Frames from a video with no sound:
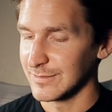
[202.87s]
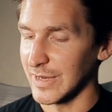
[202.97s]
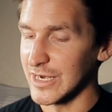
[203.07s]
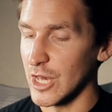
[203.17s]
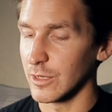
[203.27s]

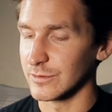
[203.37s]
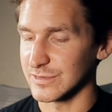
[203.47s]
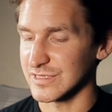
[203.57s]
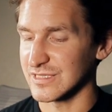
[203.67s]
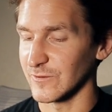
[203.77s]
My
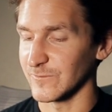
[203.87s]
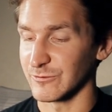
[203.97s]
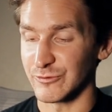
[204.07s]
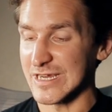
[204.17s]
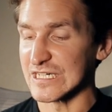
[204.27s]
nose, still
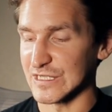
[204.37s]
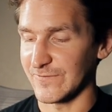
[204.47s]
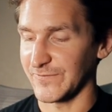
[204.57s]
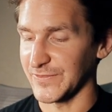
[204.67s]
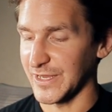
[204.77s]
greedily
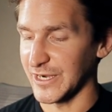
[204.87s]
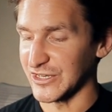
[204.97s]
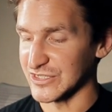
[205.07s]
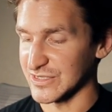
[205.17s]
flared,